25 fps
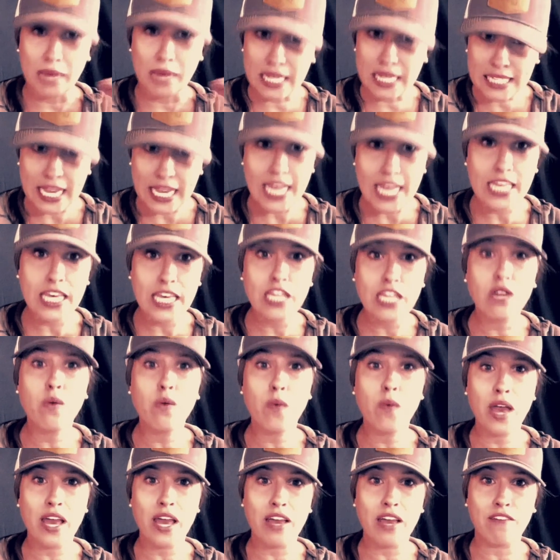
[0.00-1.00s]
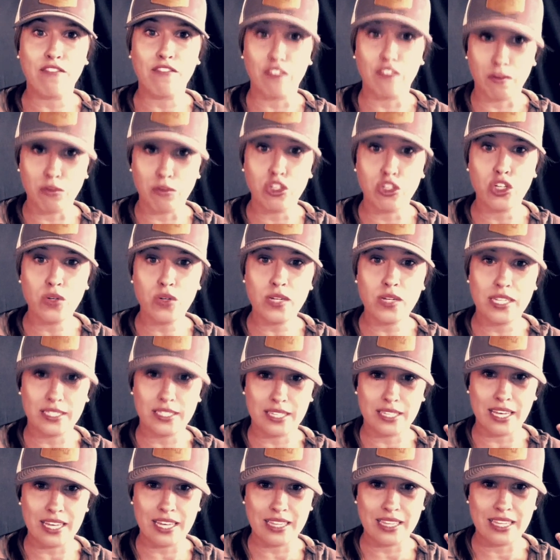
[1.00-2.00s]
taking away from shootings
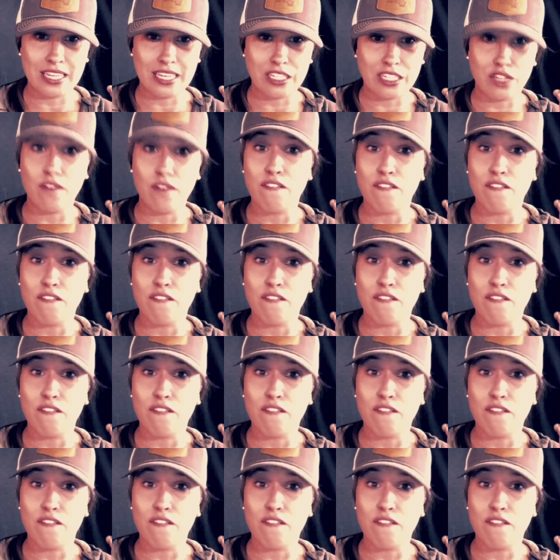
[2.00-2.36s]
like this,